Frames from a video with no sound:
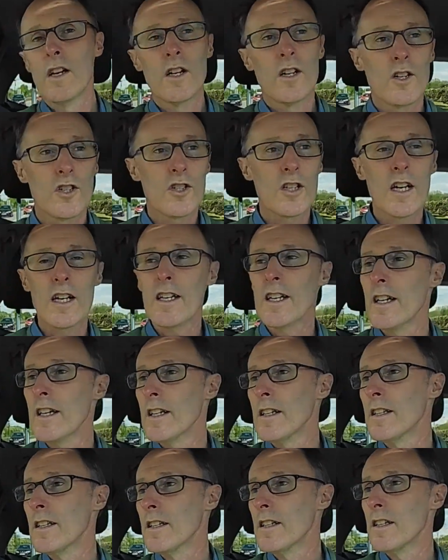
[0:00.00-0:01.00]

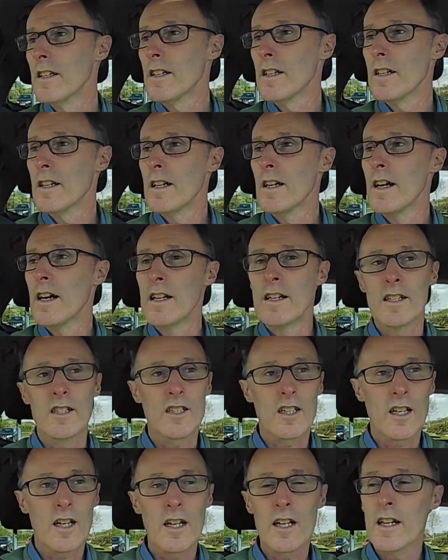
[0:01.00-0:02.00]
checking, and it's
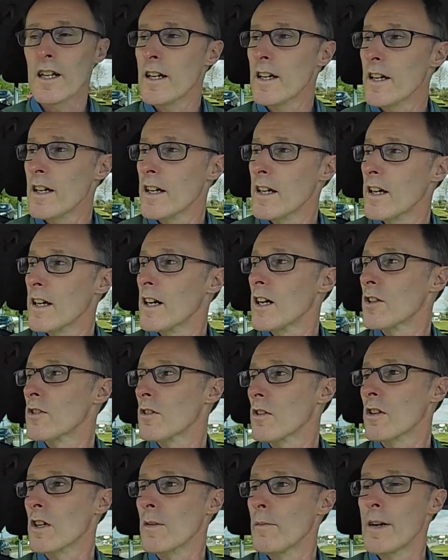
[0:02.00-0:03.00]
clear, so
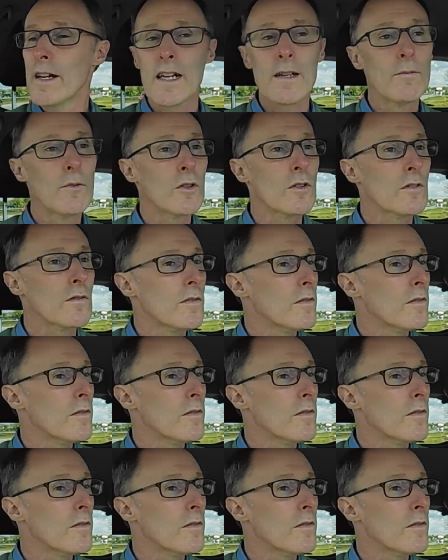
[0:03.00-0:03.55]
I'm going to make a move.